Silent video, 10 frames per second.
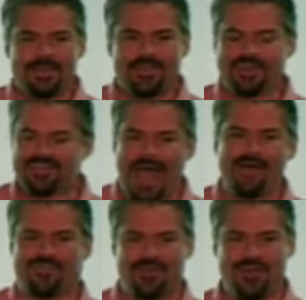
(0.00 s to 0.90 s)
this
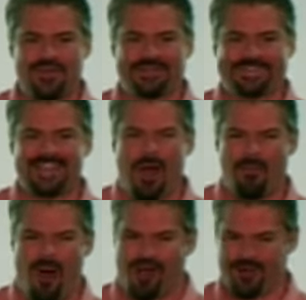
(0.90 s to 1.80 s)
afternoon, come
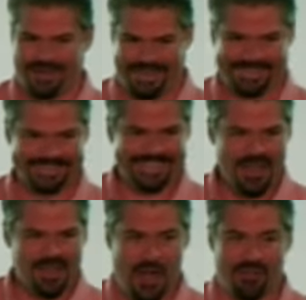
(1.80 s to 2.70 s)
hungry,
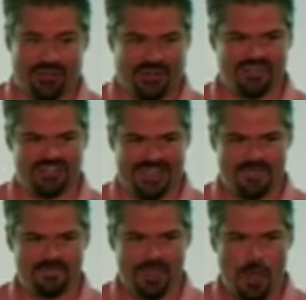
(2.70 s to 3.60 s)
come thirsty.
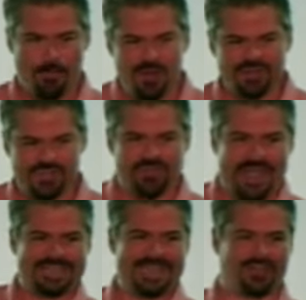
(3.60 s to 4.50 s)
Move some
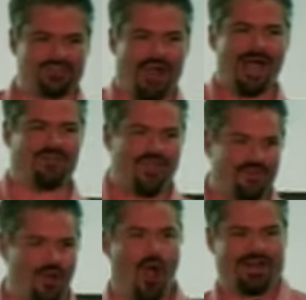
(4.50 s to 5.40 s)
things out of the driveway of
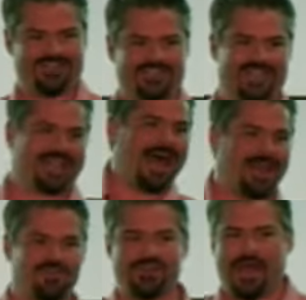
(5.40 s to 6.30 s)
your heart and just say, God,
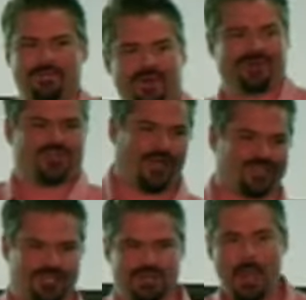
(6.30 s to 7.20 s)
if you got a milk truck,
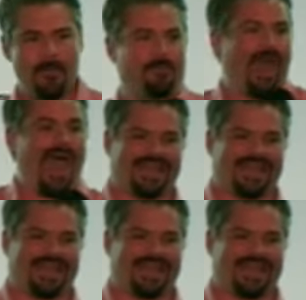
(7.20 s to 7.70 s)
just back